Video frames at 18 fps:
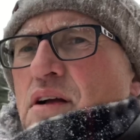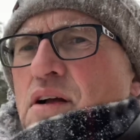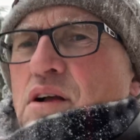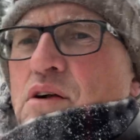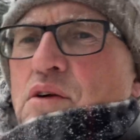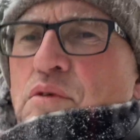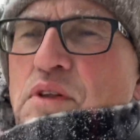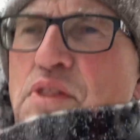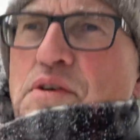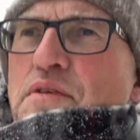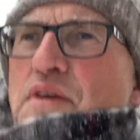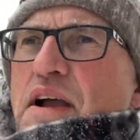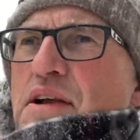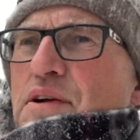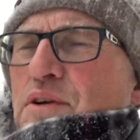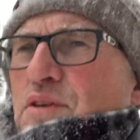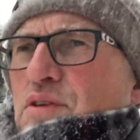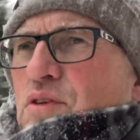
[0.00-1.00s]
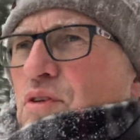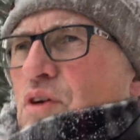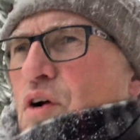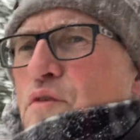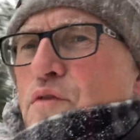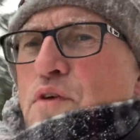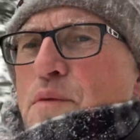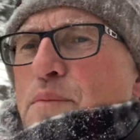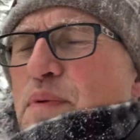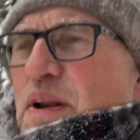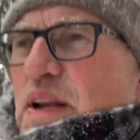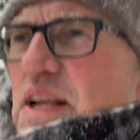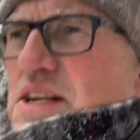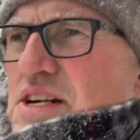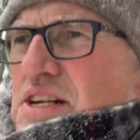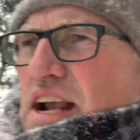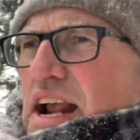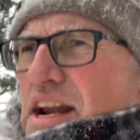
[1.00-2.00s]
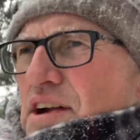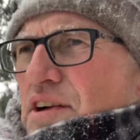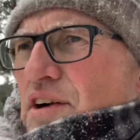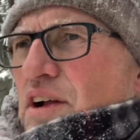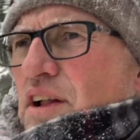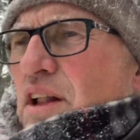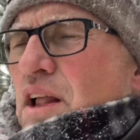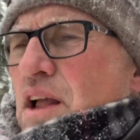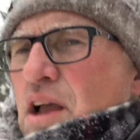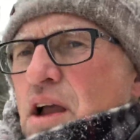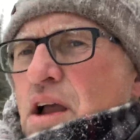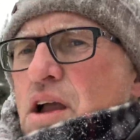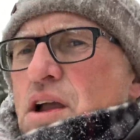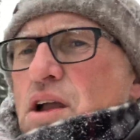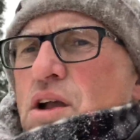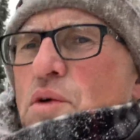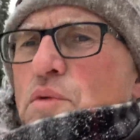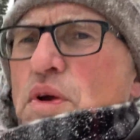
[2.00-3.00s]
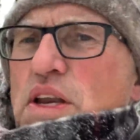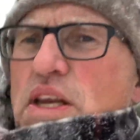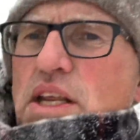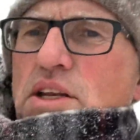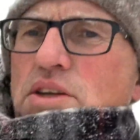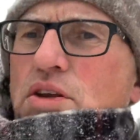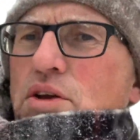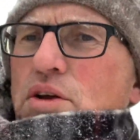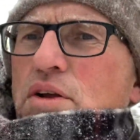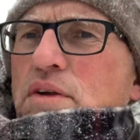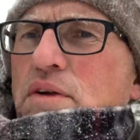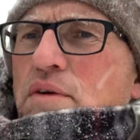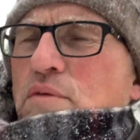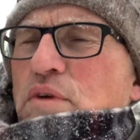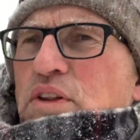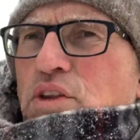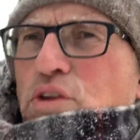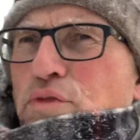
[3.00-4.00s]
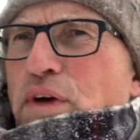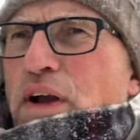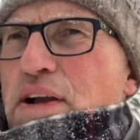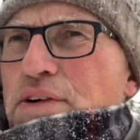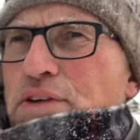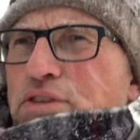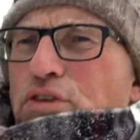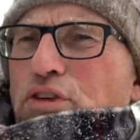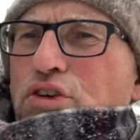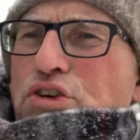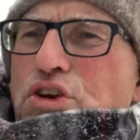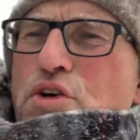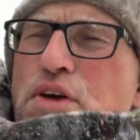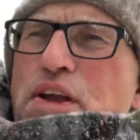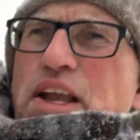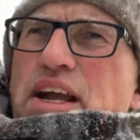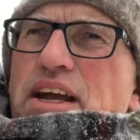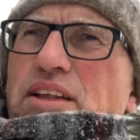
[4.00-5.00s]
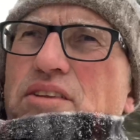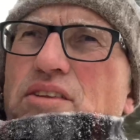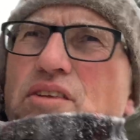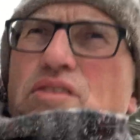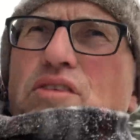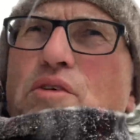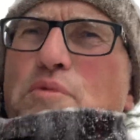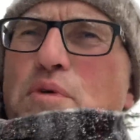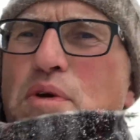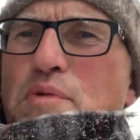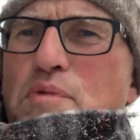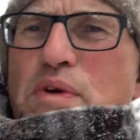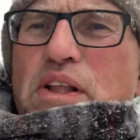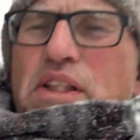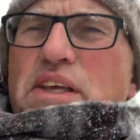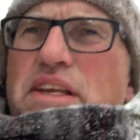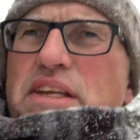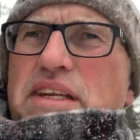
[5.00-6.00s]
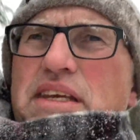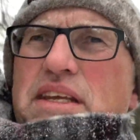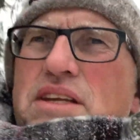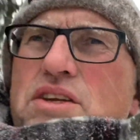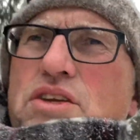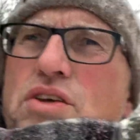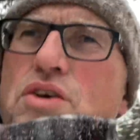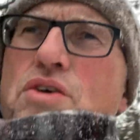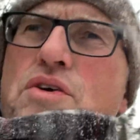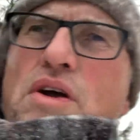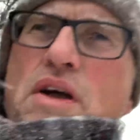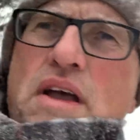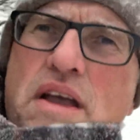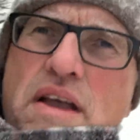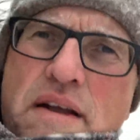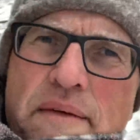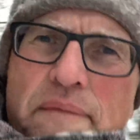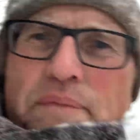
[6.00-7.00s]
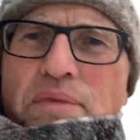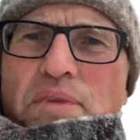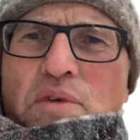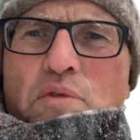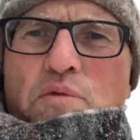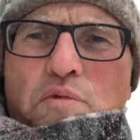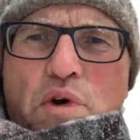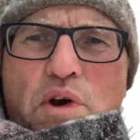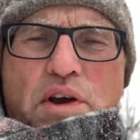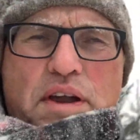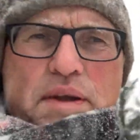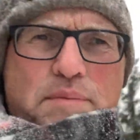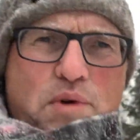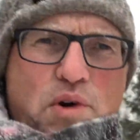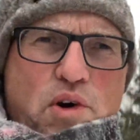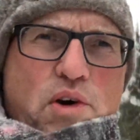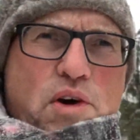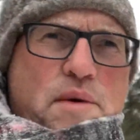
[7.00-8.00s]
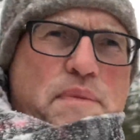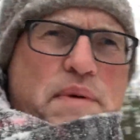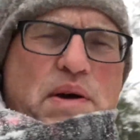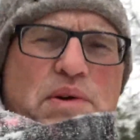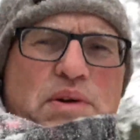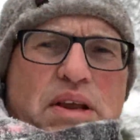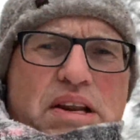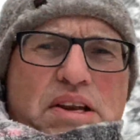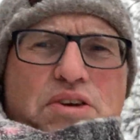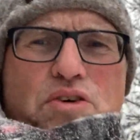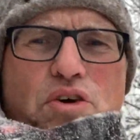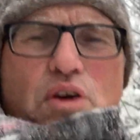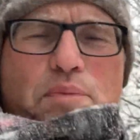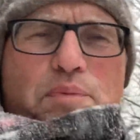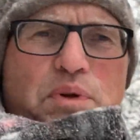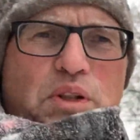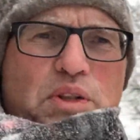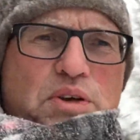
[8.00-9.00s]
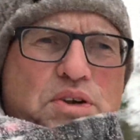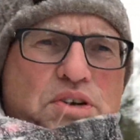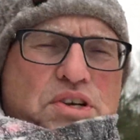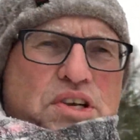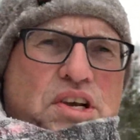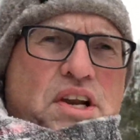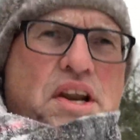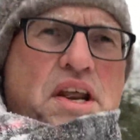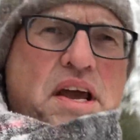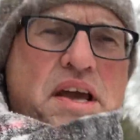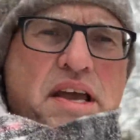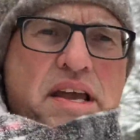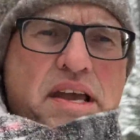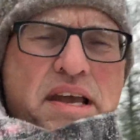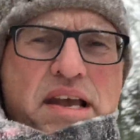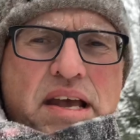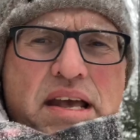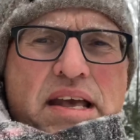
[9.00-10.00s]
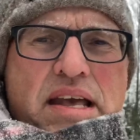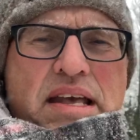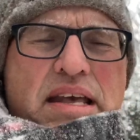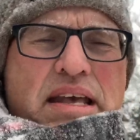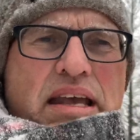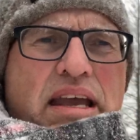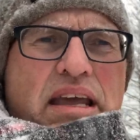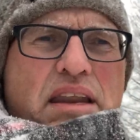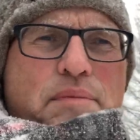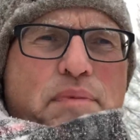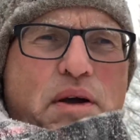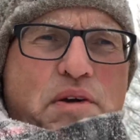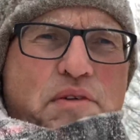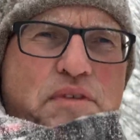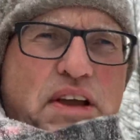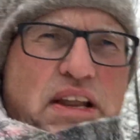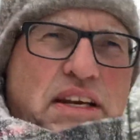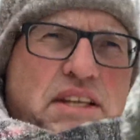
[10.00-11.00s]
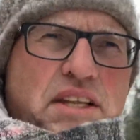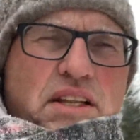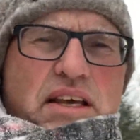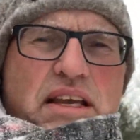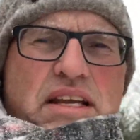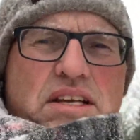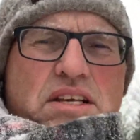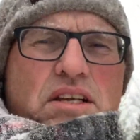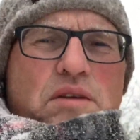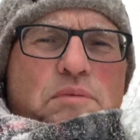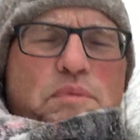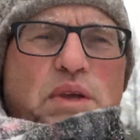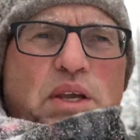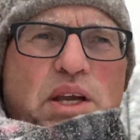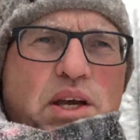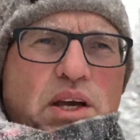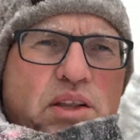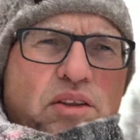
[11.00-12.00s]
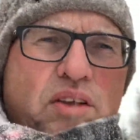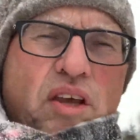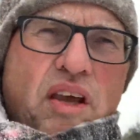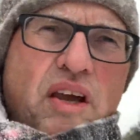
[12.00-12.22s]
when the virus is over but in general we need to, what this virus is showing us is that we really need to worry more about indoor pollution and about ventilation because